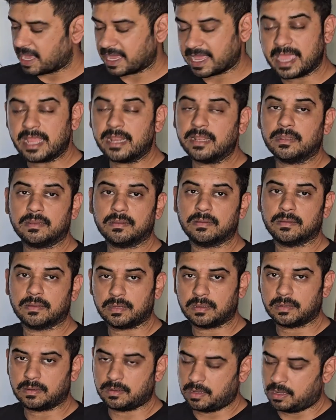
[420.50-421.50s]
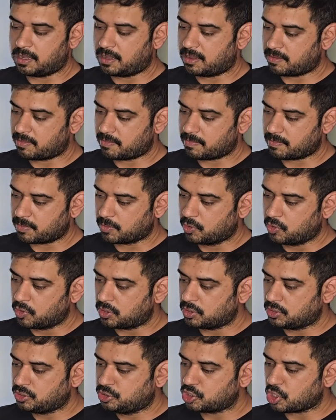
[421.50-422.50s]
again,
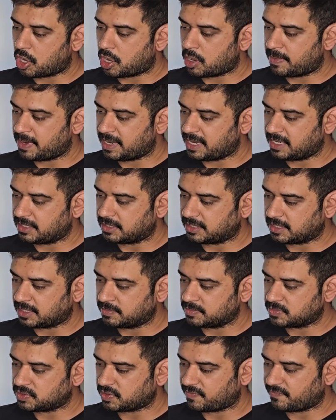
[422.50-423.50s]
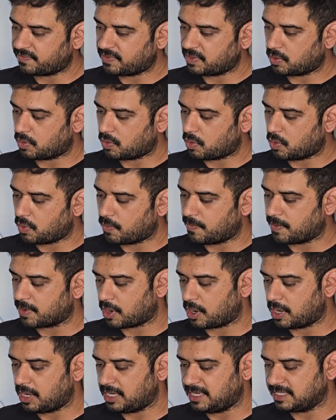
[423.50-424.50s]
good job in terms of the
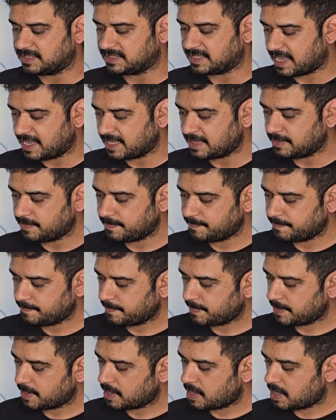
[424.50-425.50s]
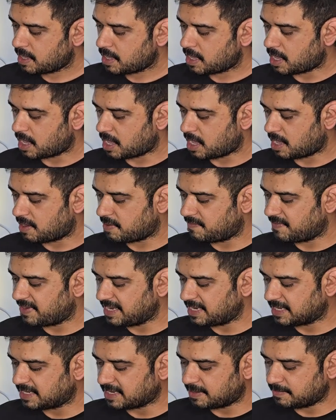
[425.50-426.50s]
overall design.
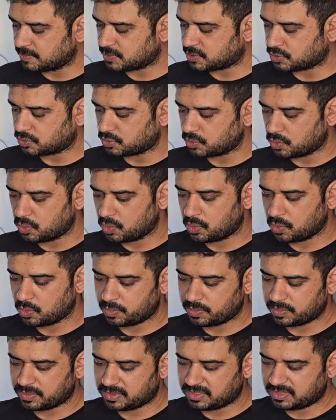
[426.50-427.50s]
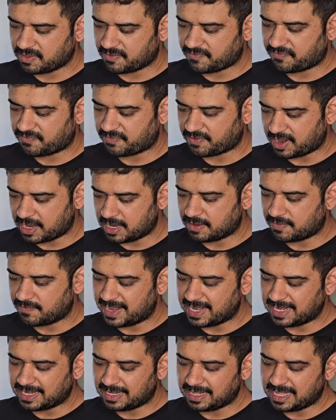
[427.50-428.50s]
When it comes to the front
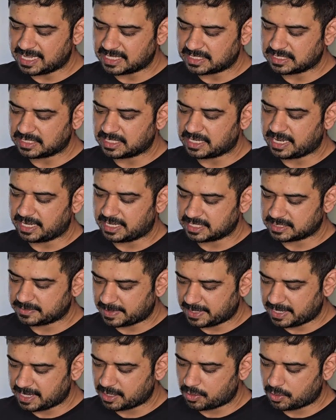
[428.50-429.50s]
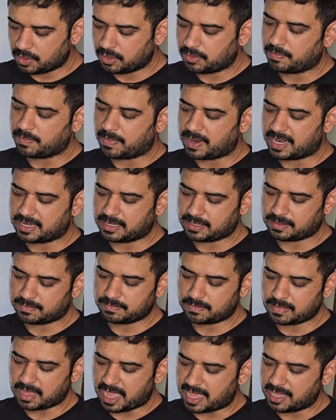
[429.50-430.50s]
ventilation, it is pretty good, but
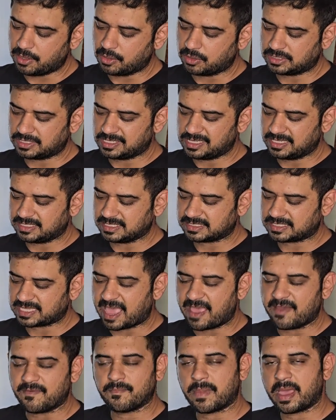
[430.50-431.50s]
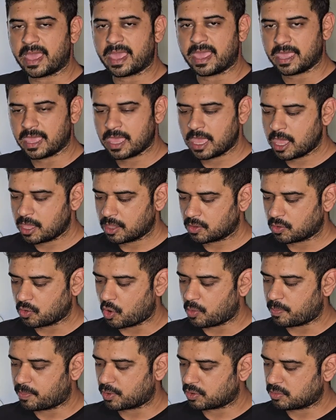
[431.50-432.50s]
I usually just have my
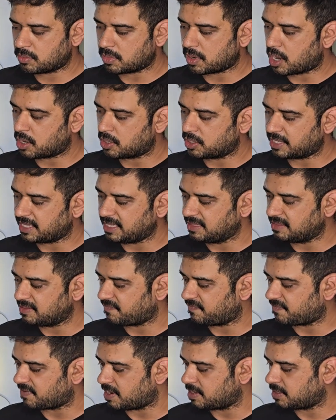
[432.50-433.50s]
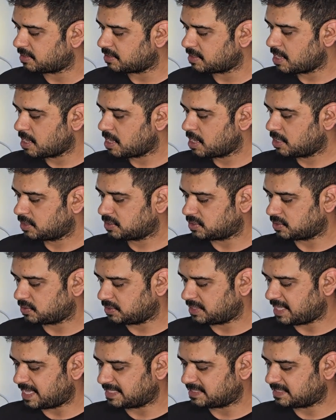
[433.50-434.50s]
GoPro mount in the front,
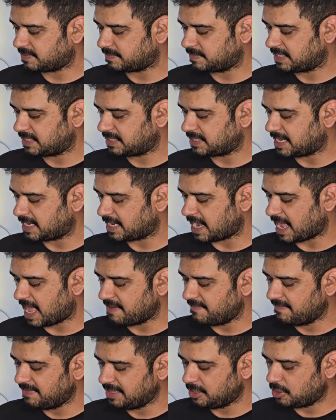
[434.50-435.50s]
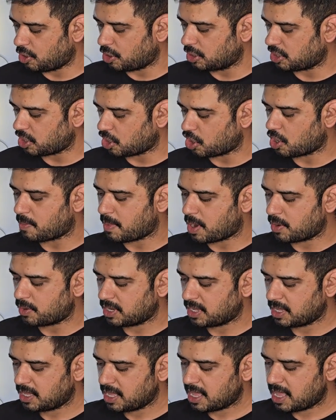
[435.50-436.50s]
so that's something that I will not talk
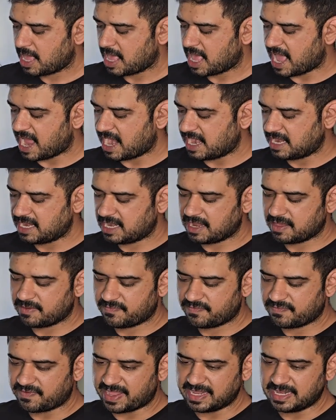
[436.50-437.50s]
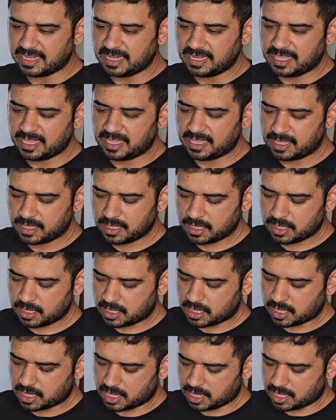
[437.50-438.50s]
about. And finally,
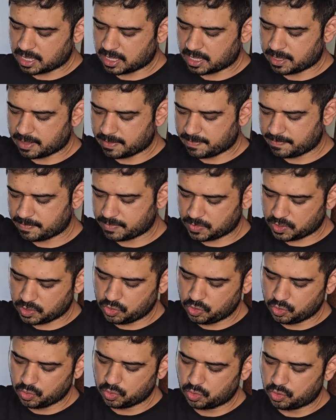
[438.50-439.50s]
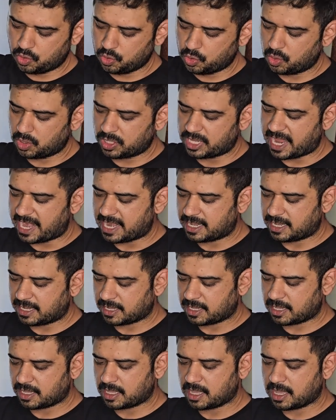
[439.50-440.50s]
you do get
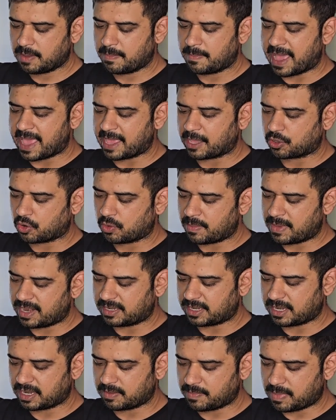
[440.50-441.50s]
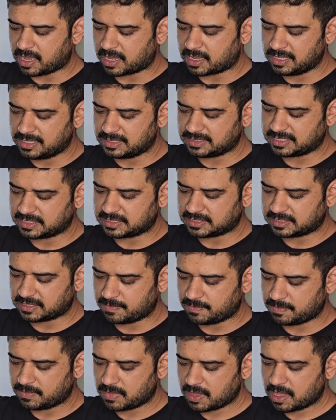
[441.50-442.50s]
a micrometric buckle
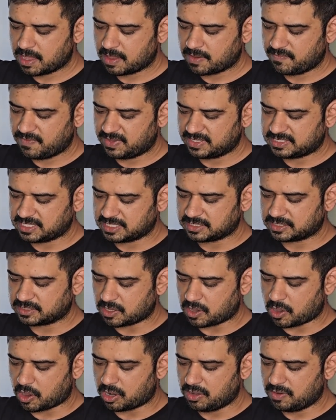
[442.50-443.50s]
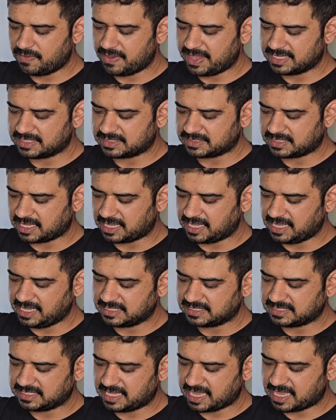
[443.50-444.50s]
system, which is always the
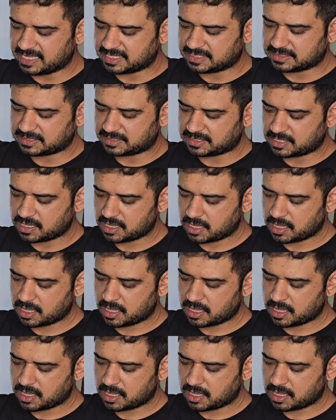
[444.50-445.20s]
easiest